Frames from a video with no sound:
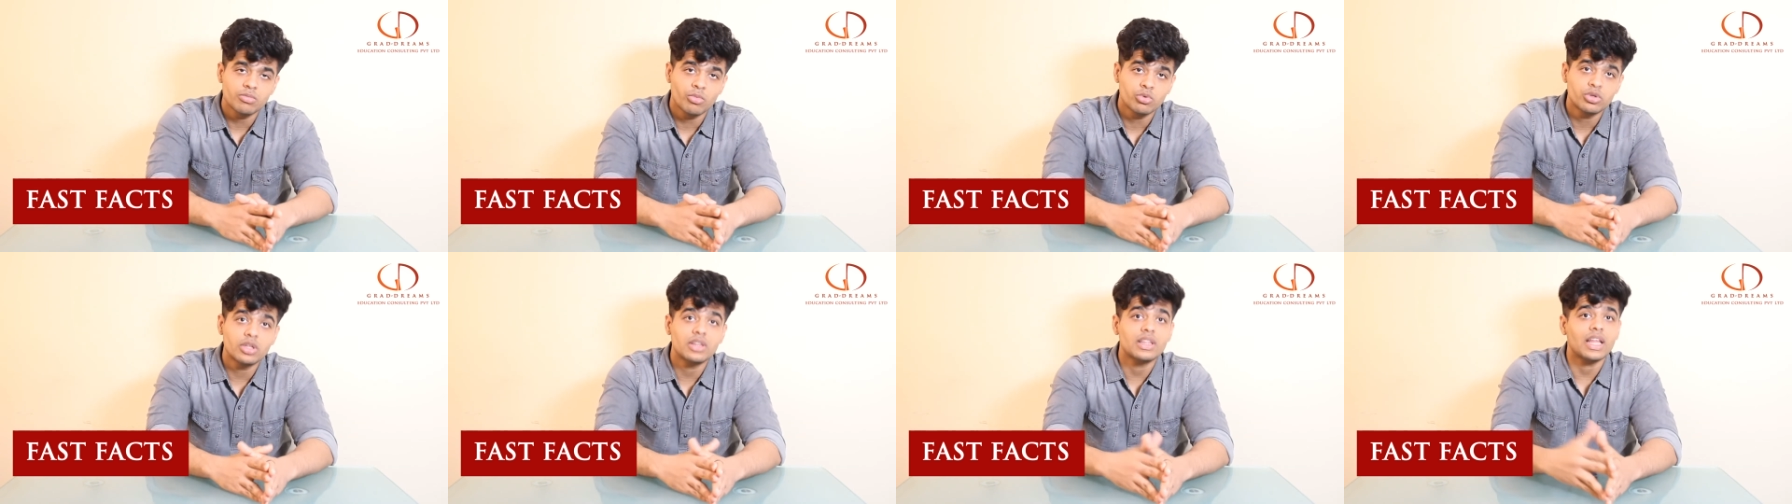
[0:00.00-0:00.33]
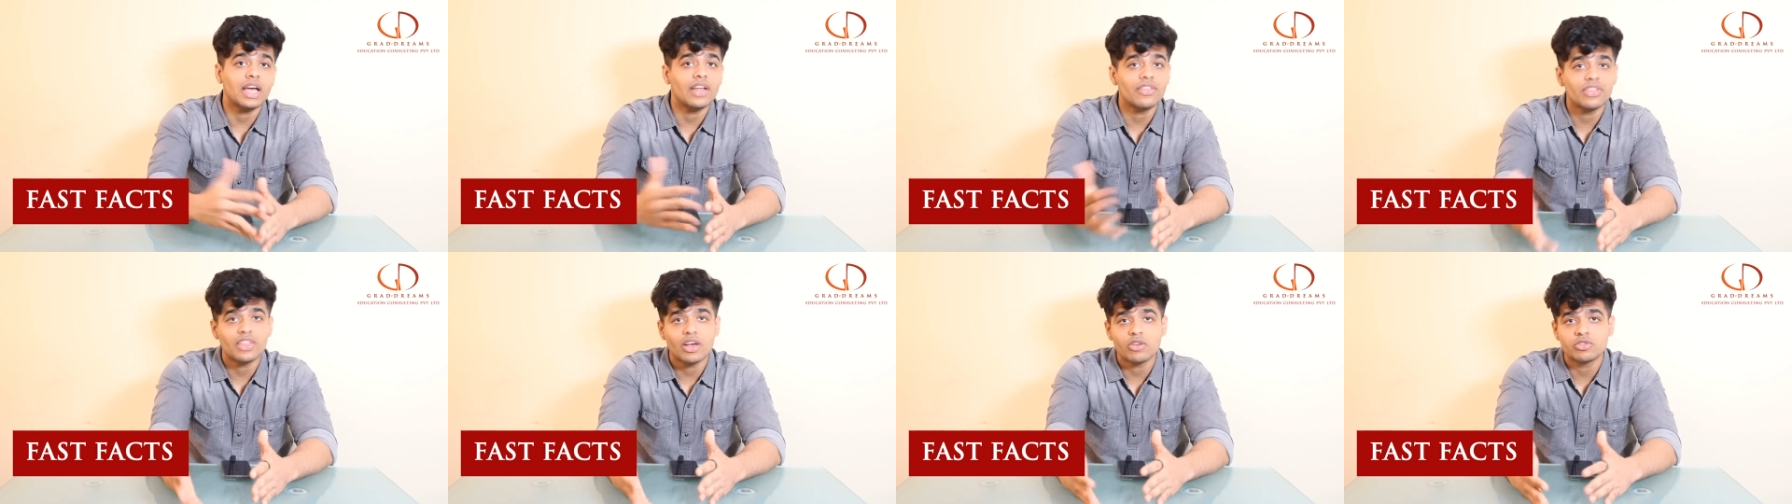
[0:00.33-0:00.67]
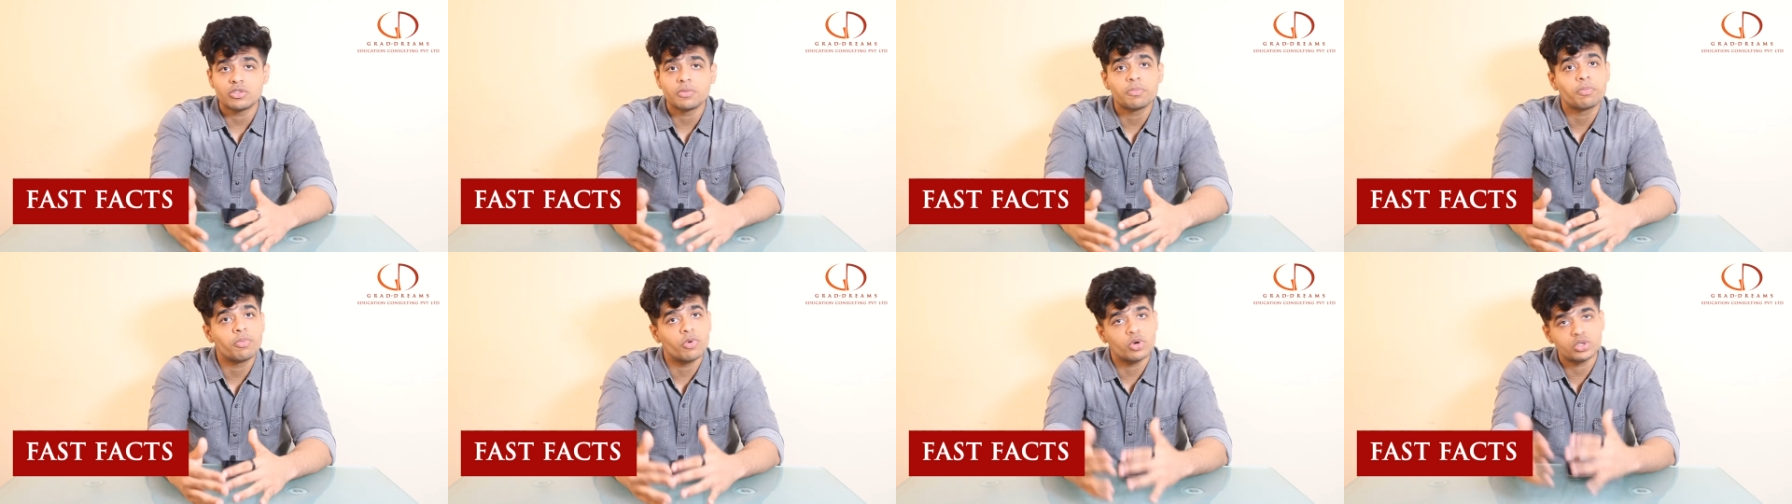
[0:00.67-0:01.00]
more than
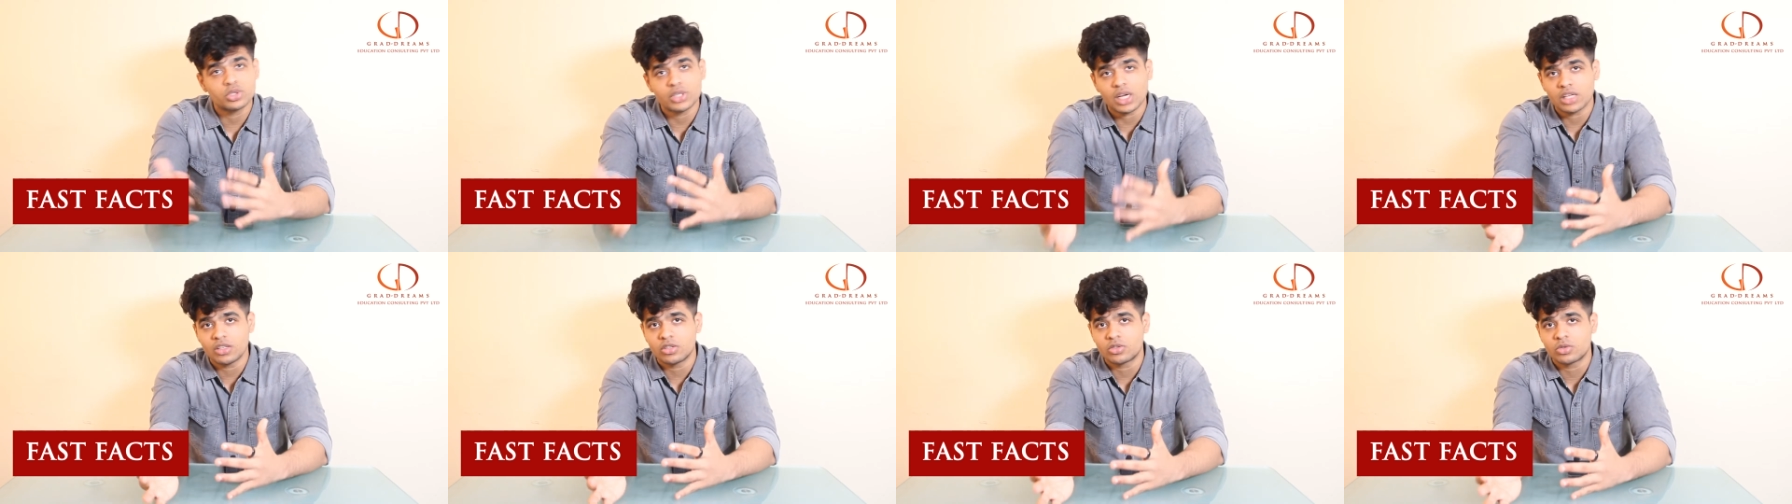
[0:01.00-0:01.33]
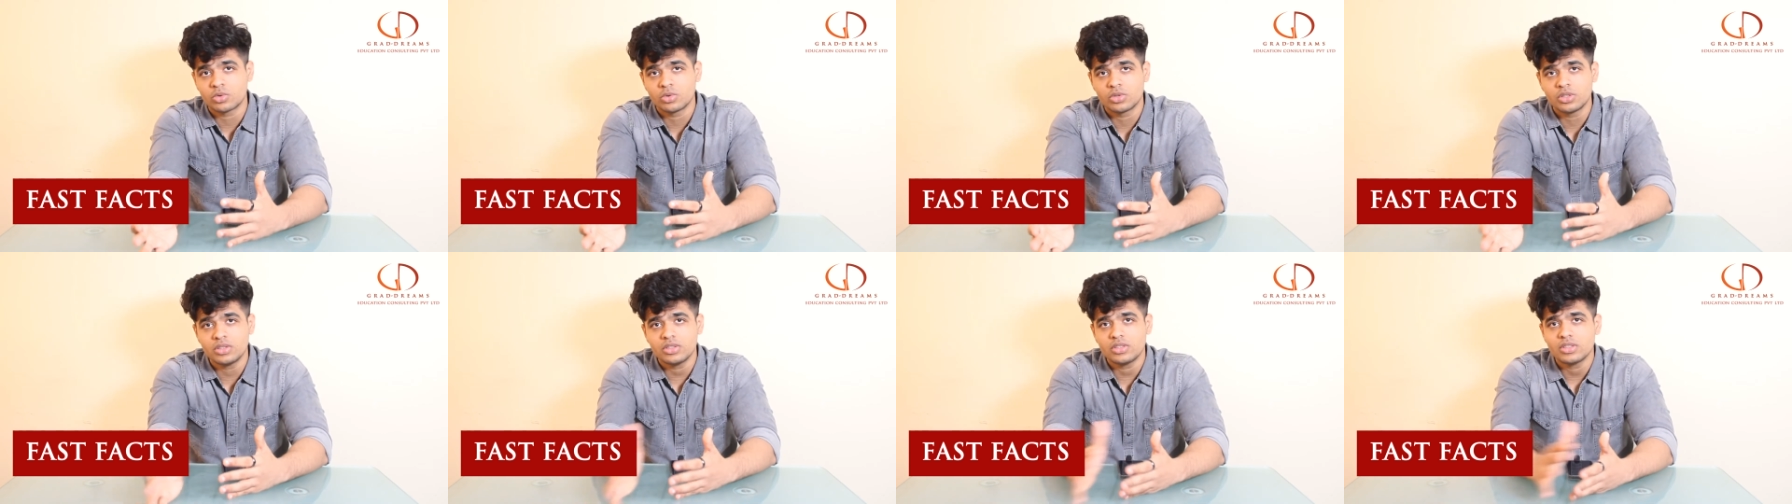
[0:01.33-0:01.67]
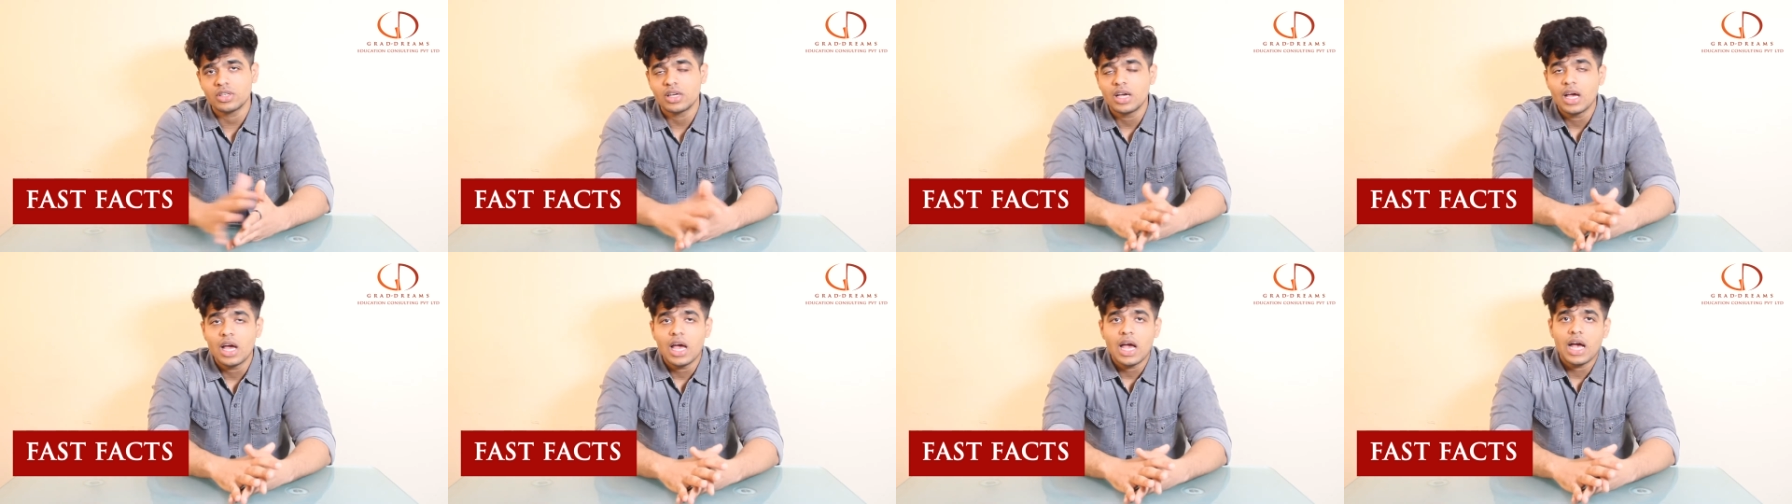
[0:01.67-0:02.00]
9,000 postgraduate students
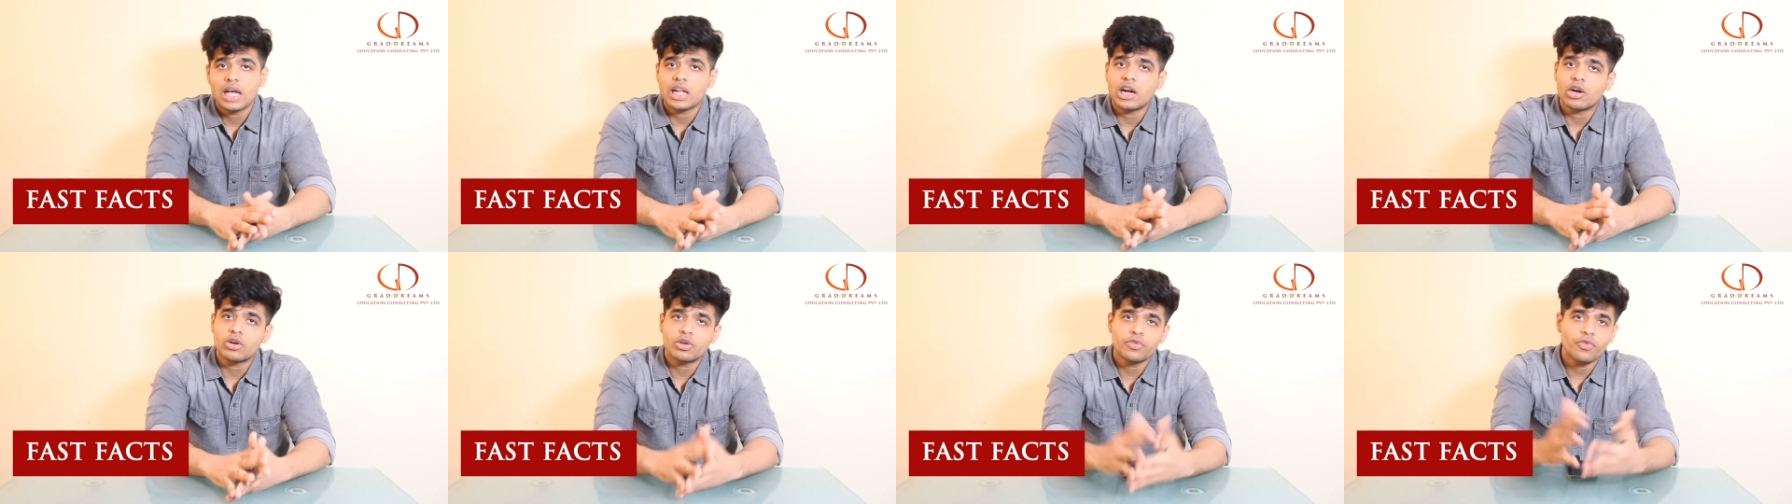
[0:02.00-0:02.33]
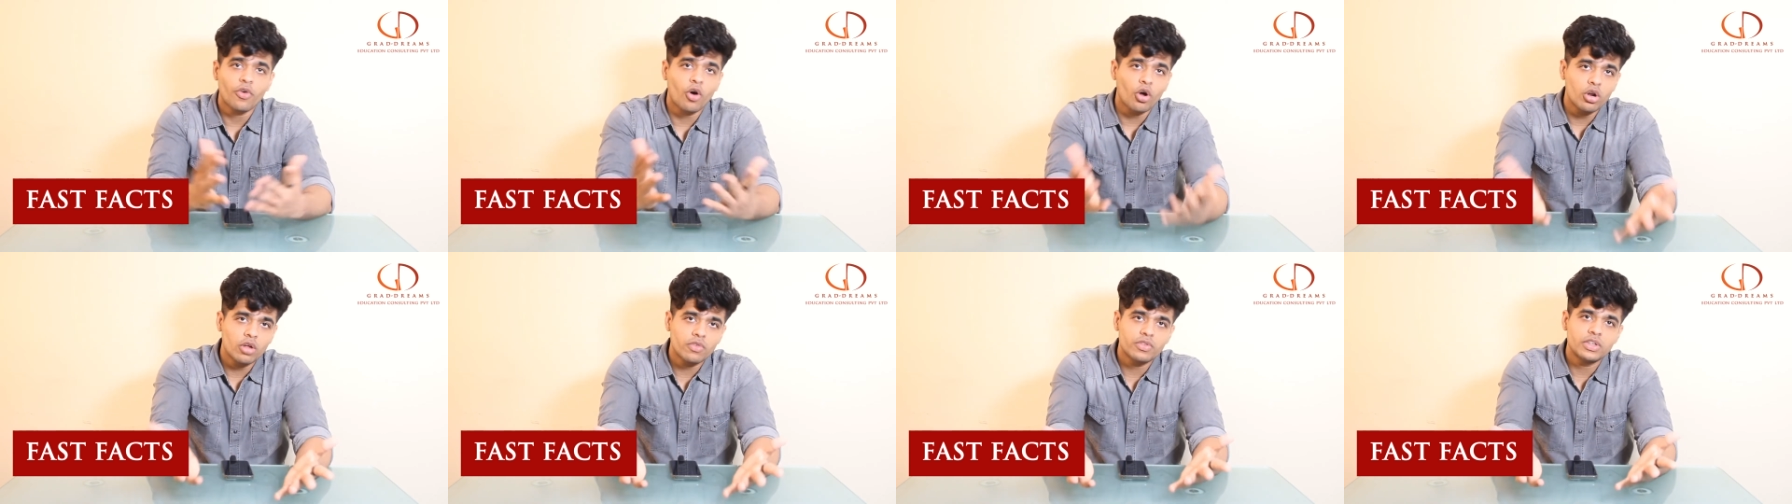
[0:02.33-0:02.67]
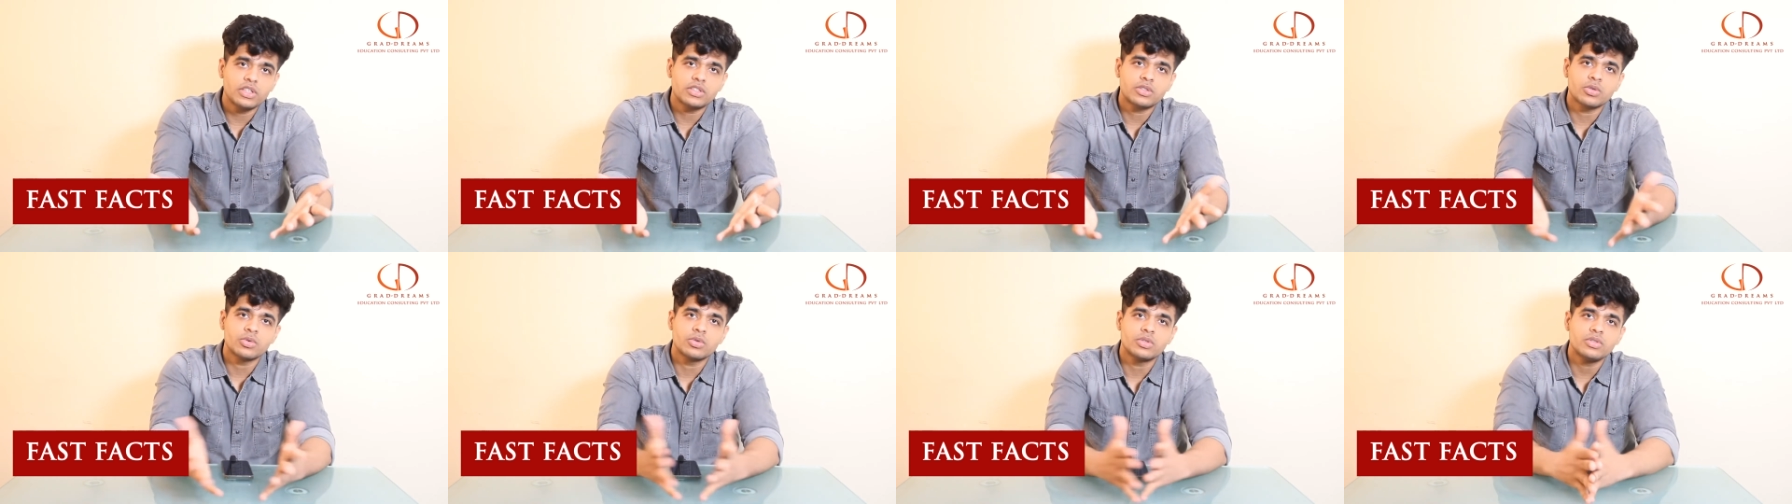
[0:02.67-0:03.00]
and out of all of
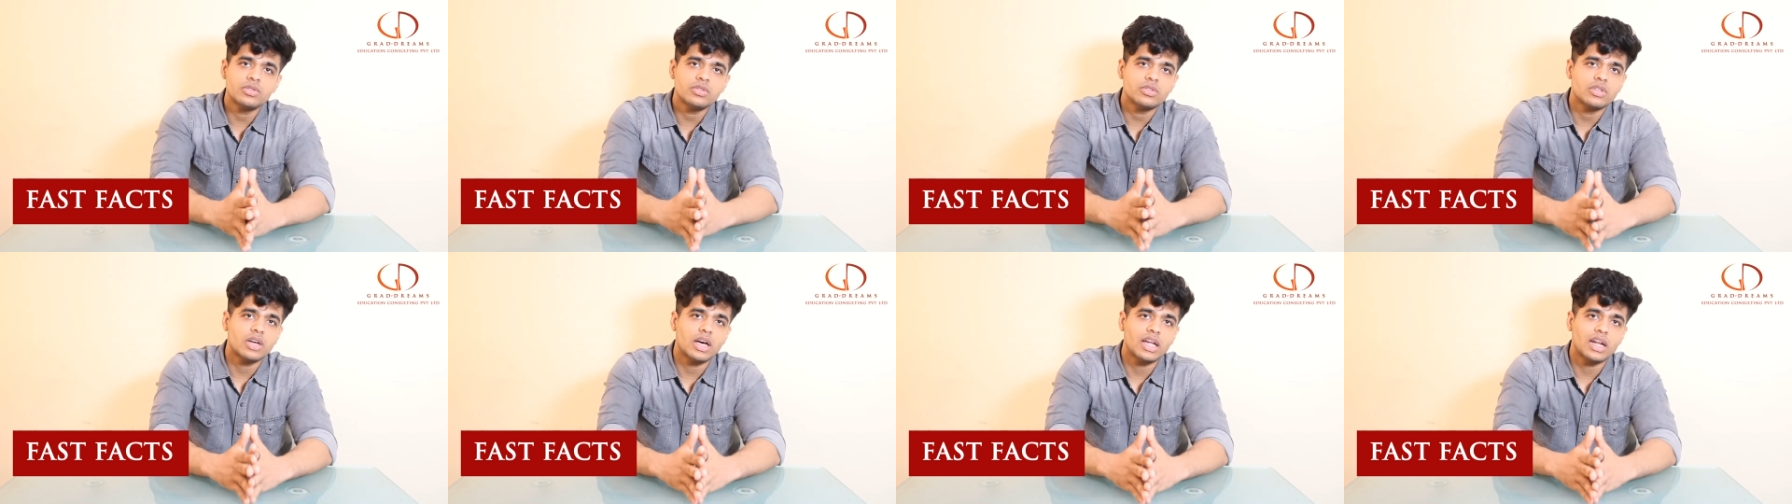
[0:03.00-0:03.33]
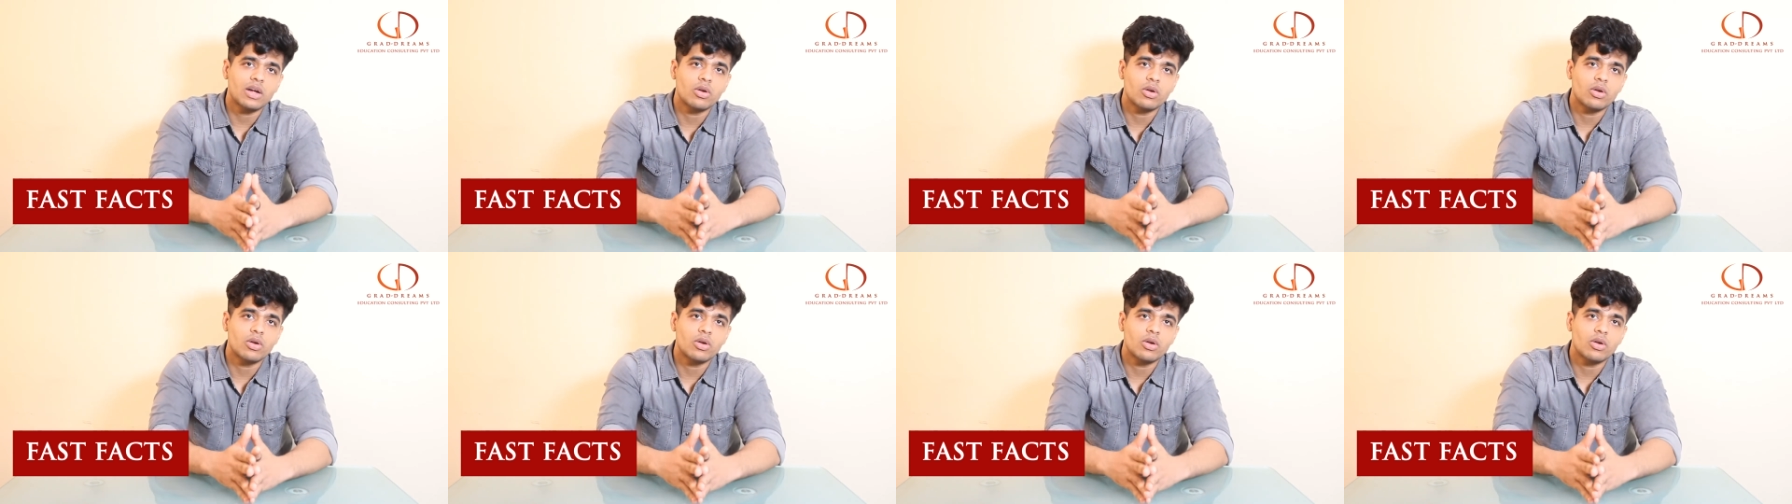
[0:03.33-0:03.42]
these students,